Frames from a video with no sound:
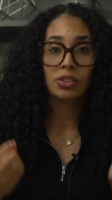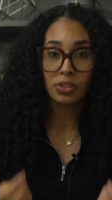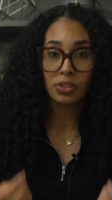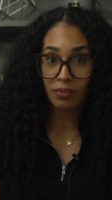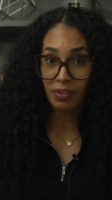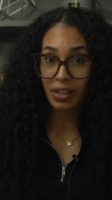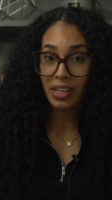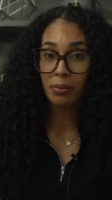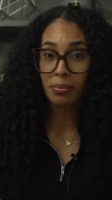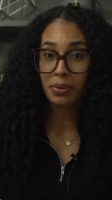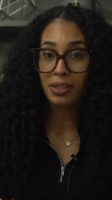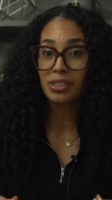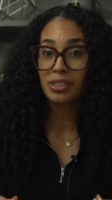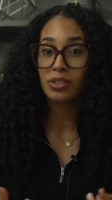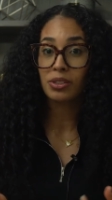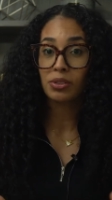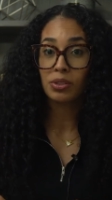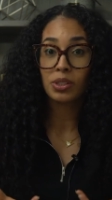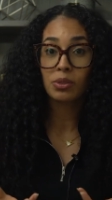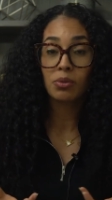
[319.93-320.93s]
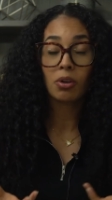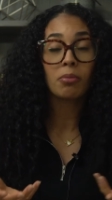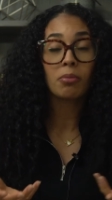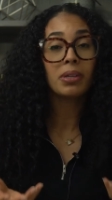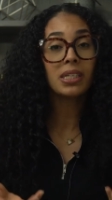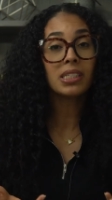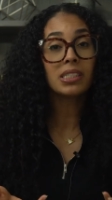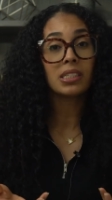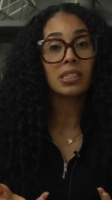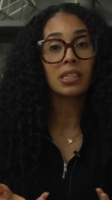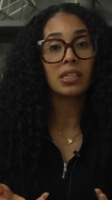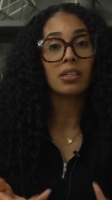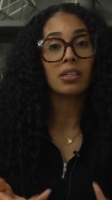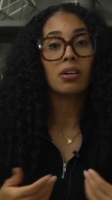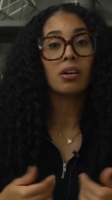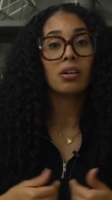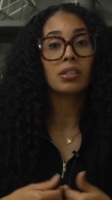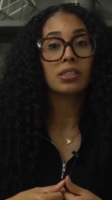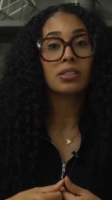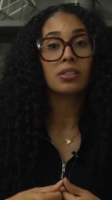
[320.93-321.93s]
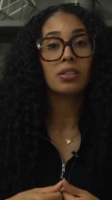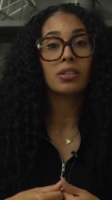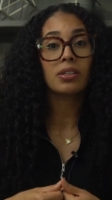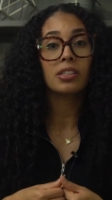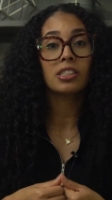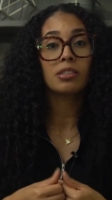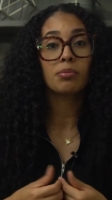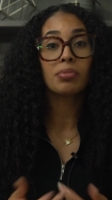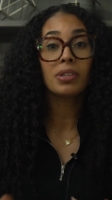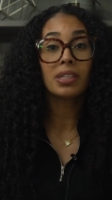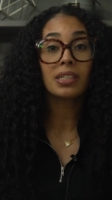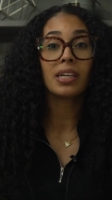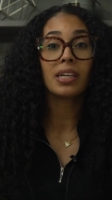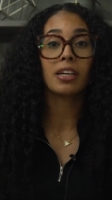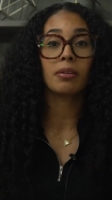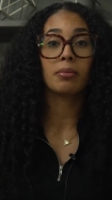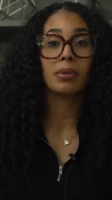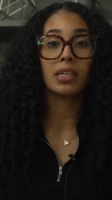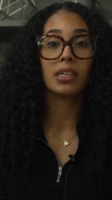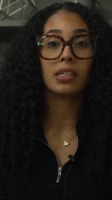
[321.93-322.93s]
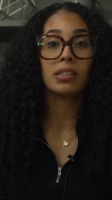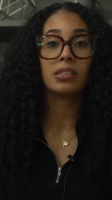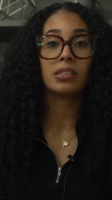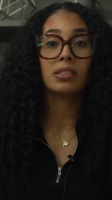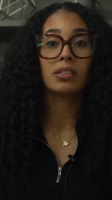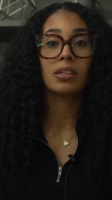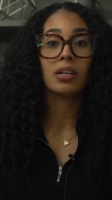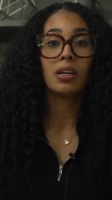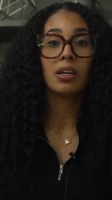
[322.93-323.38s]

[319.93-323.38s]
developing due to obesity, also known as prediabetes.